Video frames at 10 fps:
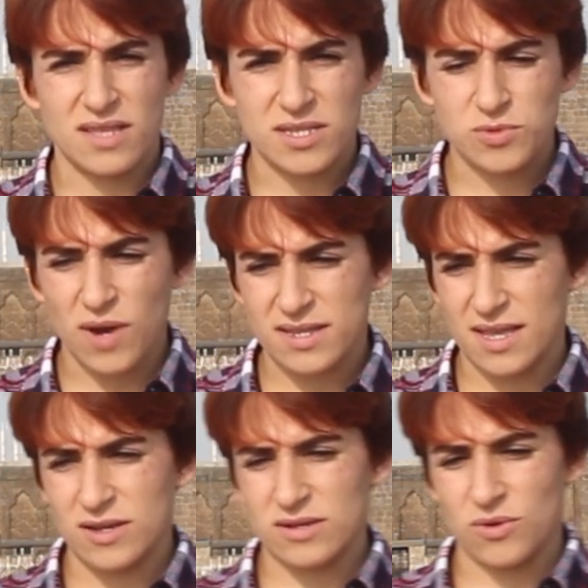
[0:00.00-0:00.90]
That's why
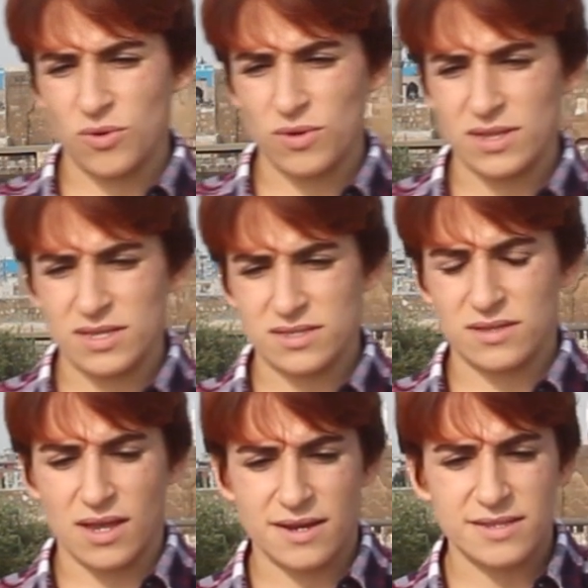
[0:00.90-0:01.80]
they call it
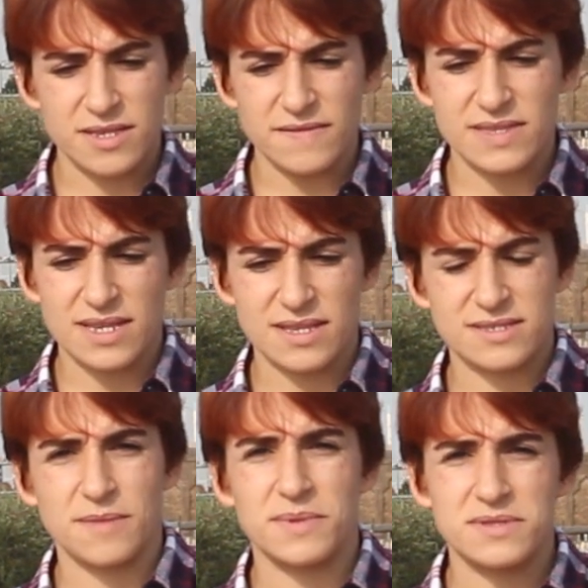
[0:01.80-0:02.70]
ergativity, and
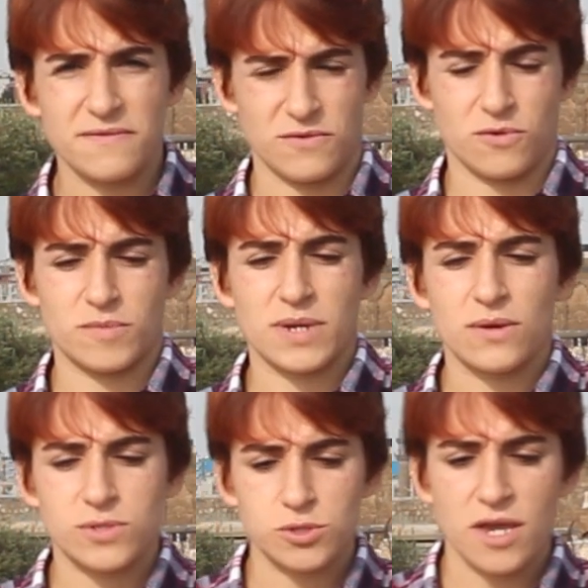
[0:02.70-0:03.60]
it's a bit difficult
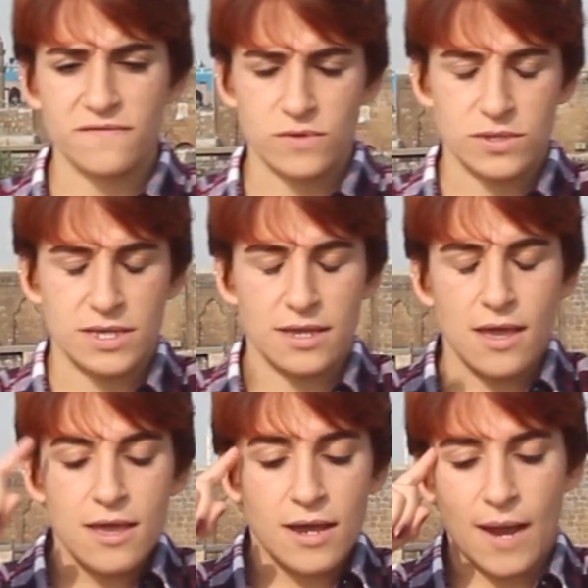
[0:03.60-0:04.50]
because you have to think
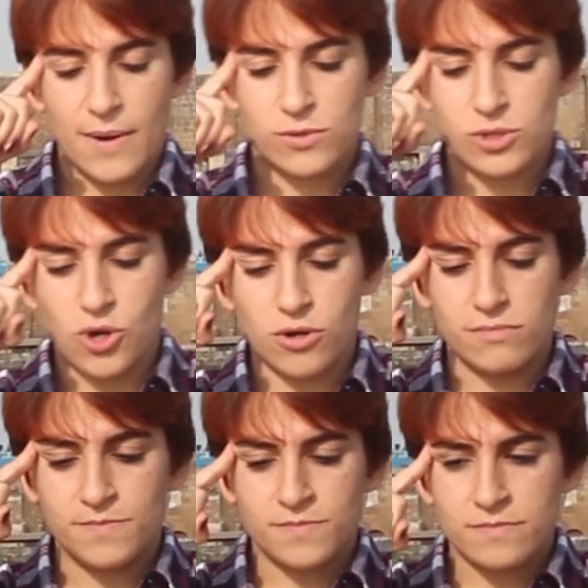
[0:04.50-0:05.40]
about your
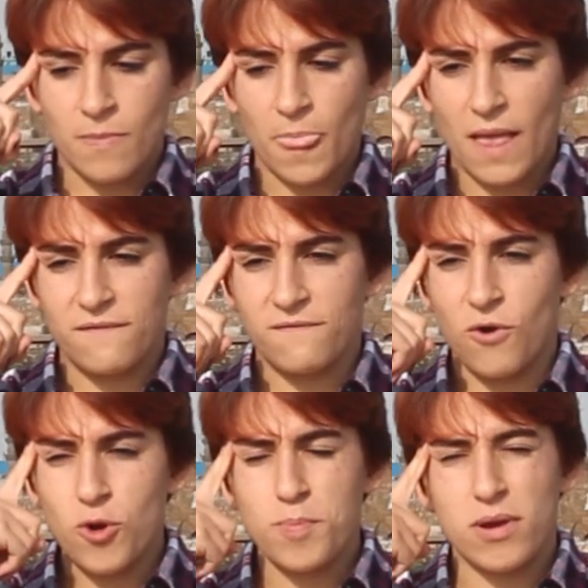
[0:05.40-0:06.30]

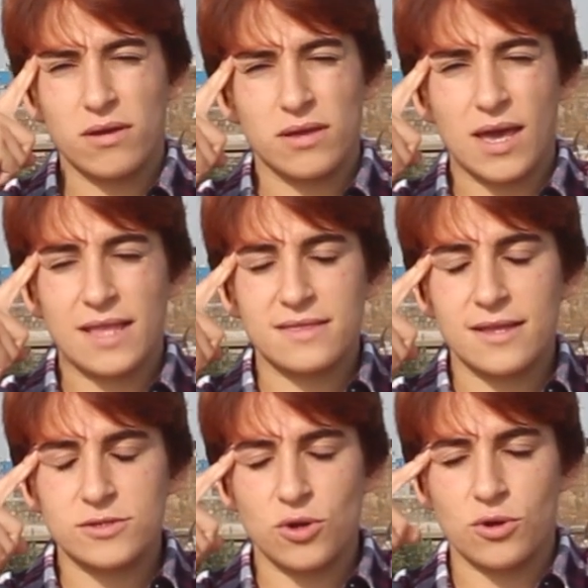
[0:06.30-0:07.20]
verb and
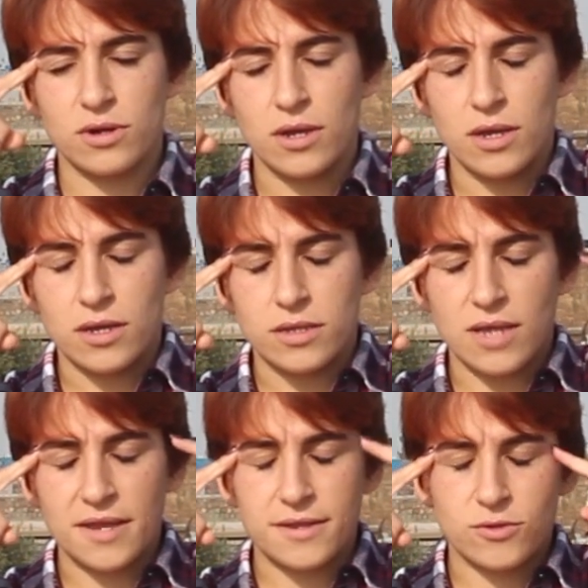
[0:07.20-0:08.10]
then your
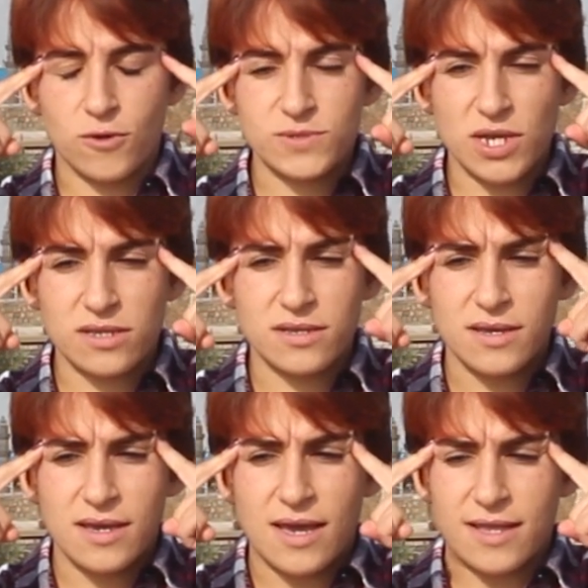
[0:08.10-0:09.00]
direct object
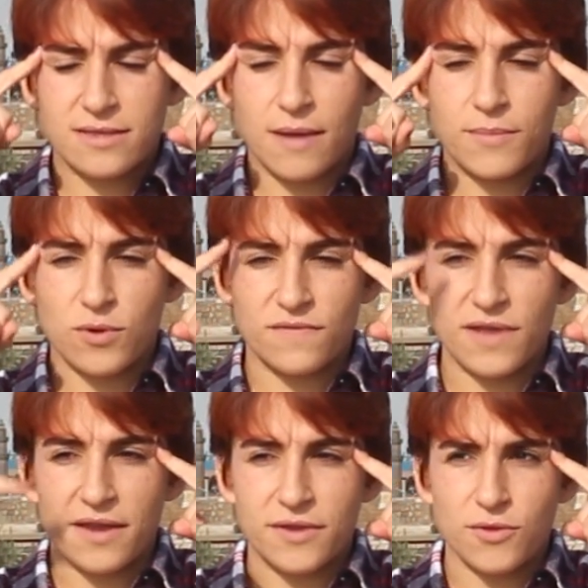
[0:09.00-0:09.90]
and number of
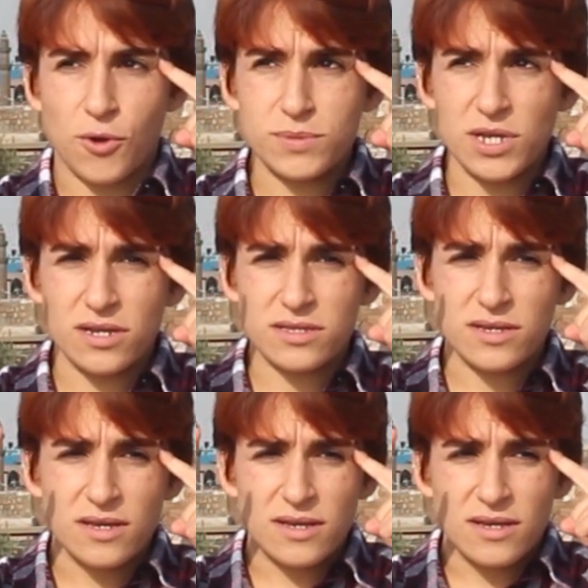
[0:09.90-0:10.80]
direct object,
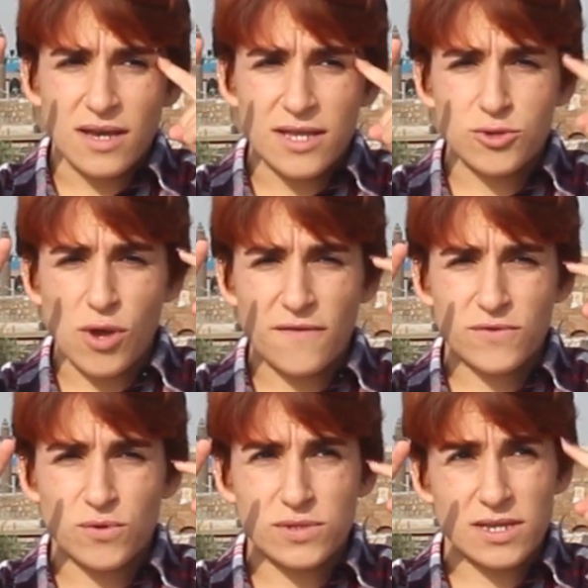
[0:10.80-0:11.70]
and you have
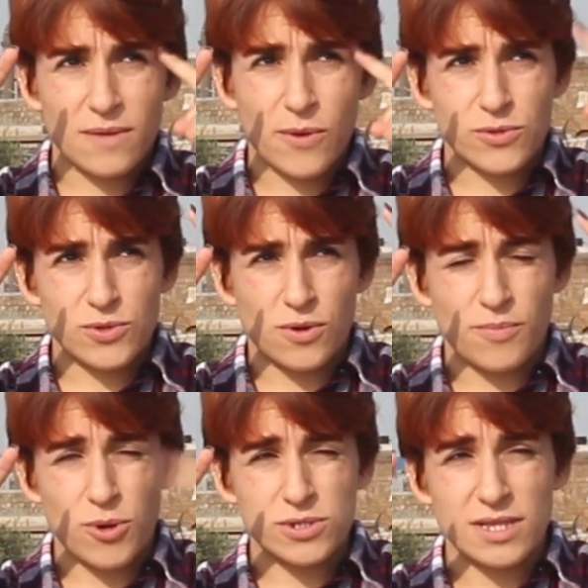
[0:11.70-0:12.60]
to think about your
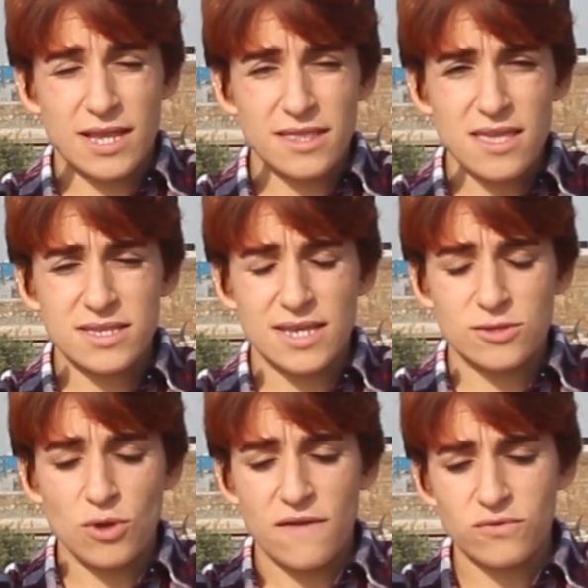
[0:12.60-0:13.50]
personal endings,
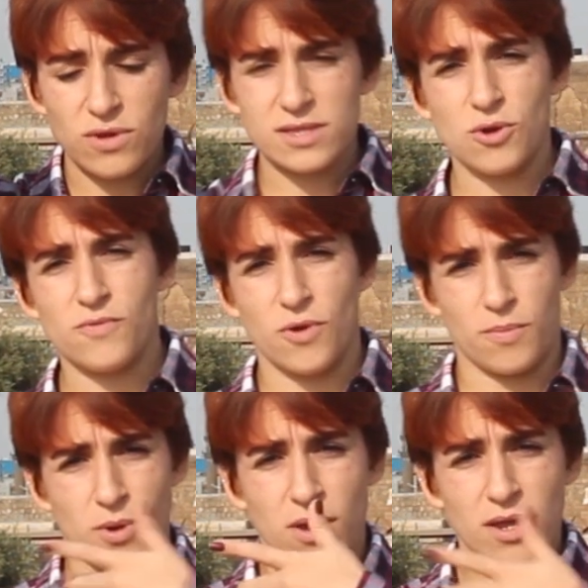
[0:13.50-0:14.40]
and you have to add your verb.
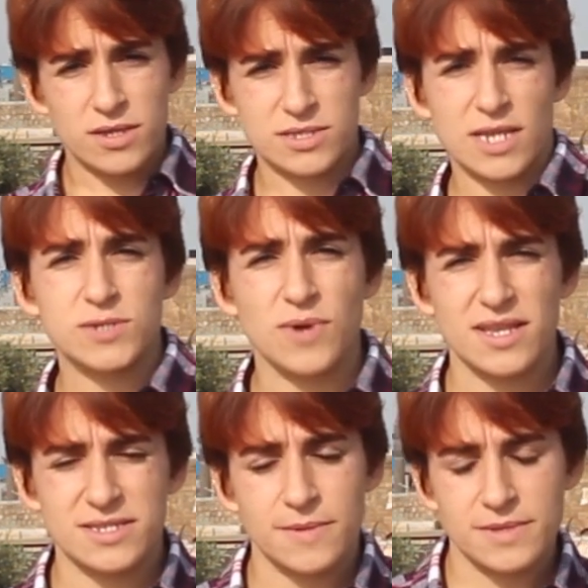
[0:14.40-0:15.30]
That's why
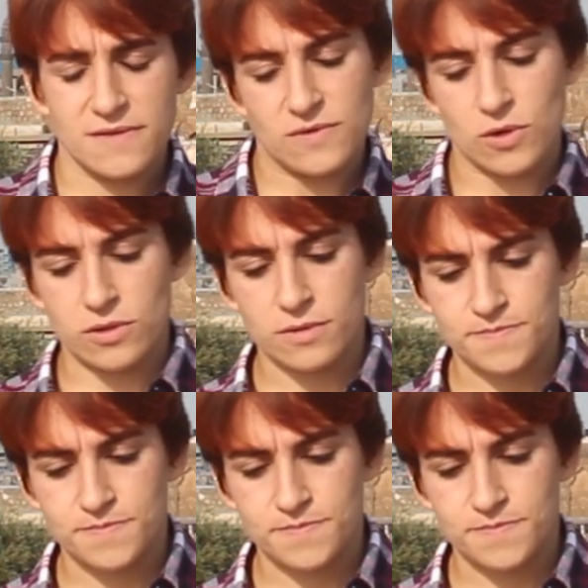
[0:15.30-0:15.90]
it's a bit difficult.